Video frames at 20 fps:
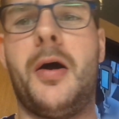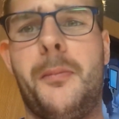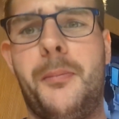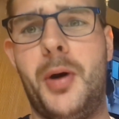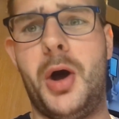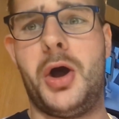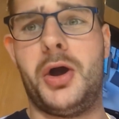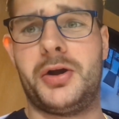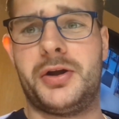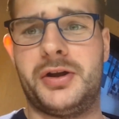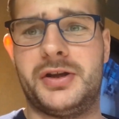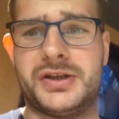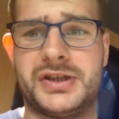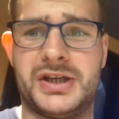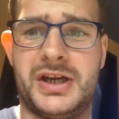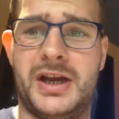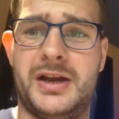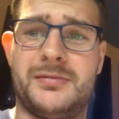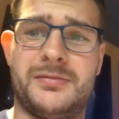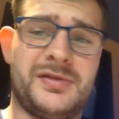burger,
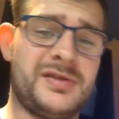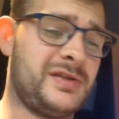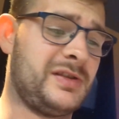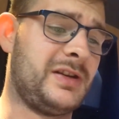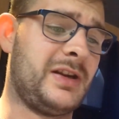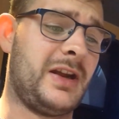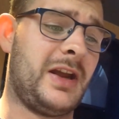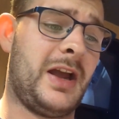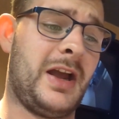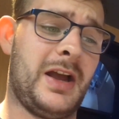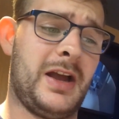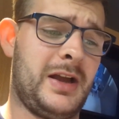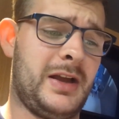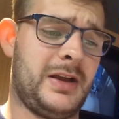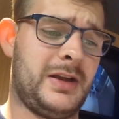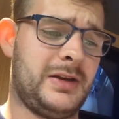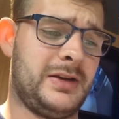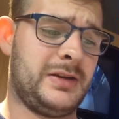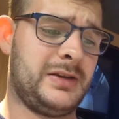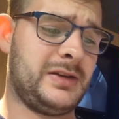chips,
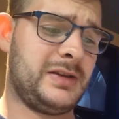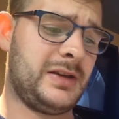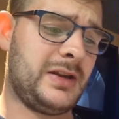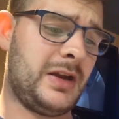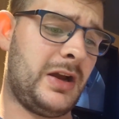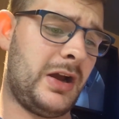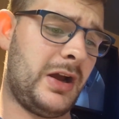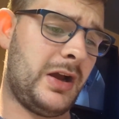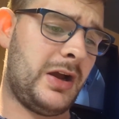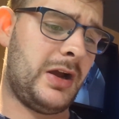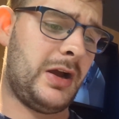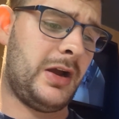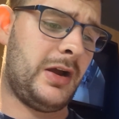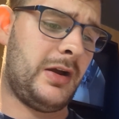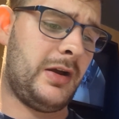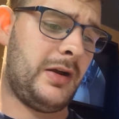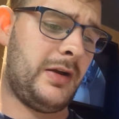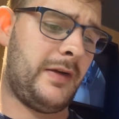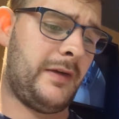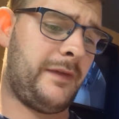and
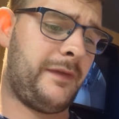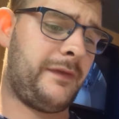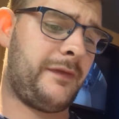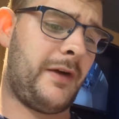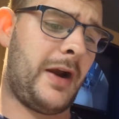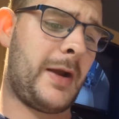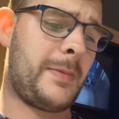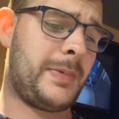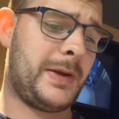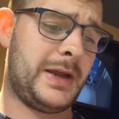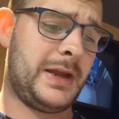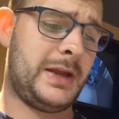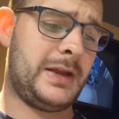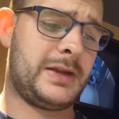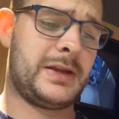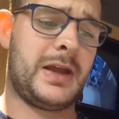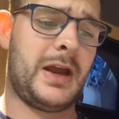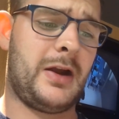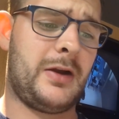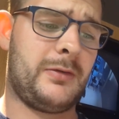uh, frappe,
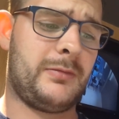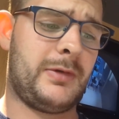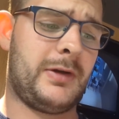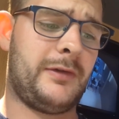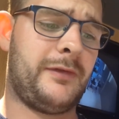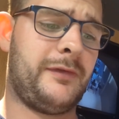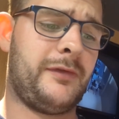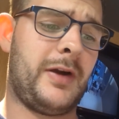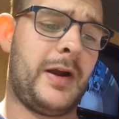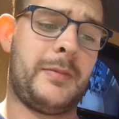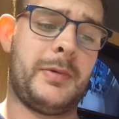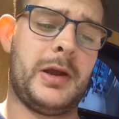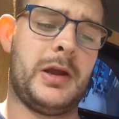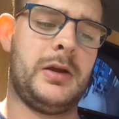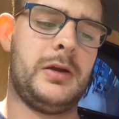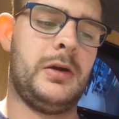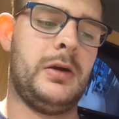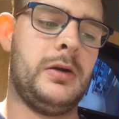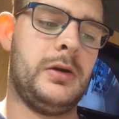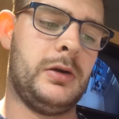caramel frappe,
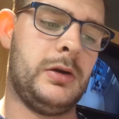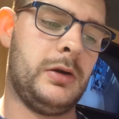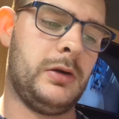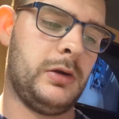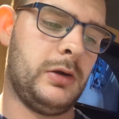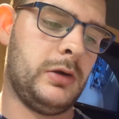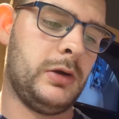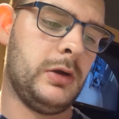or oh,